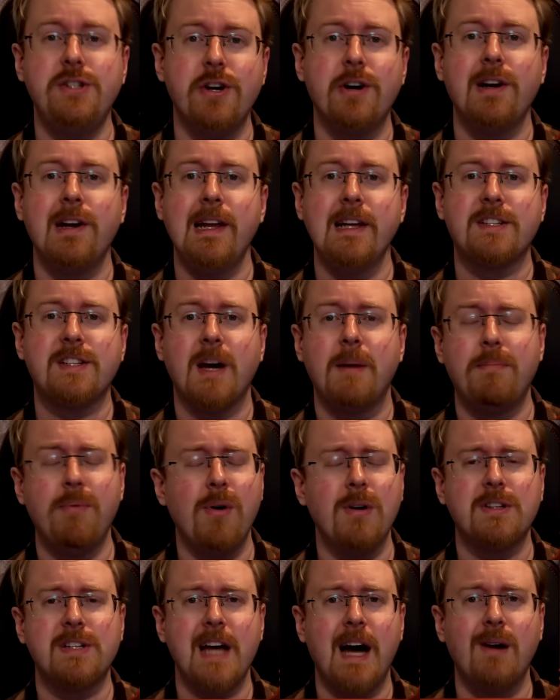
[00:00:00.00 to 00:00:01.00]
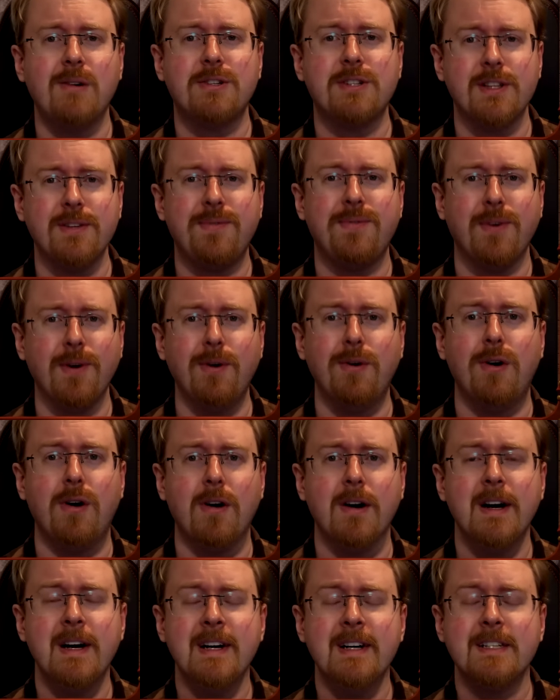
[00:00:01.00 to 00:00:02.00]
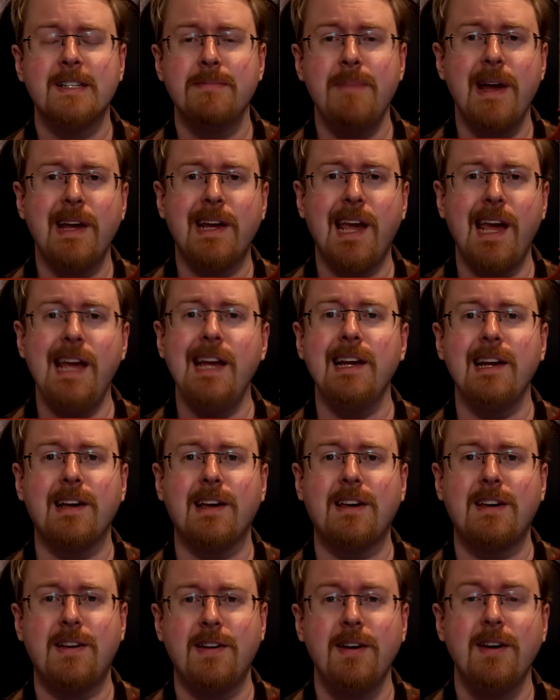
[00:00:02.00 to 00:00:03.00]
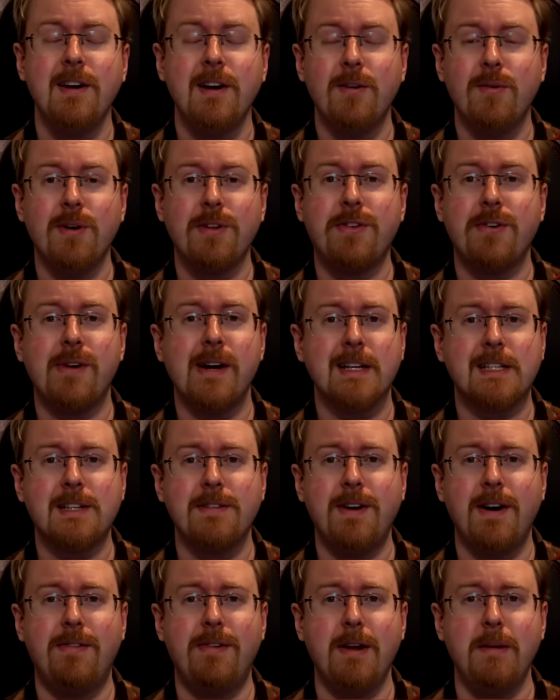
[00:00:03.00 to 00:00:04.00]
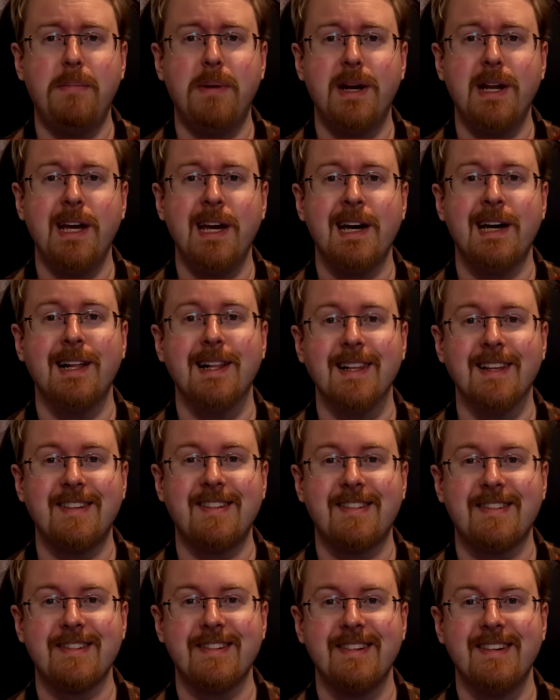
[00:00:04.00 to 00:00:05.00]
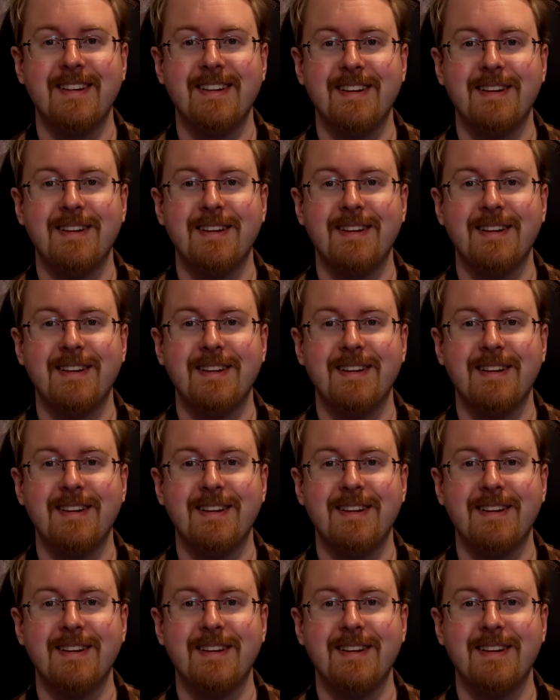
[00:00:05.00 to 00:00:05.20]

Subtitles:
journalists are brought down to the floor to make ink with the rest of everybody else.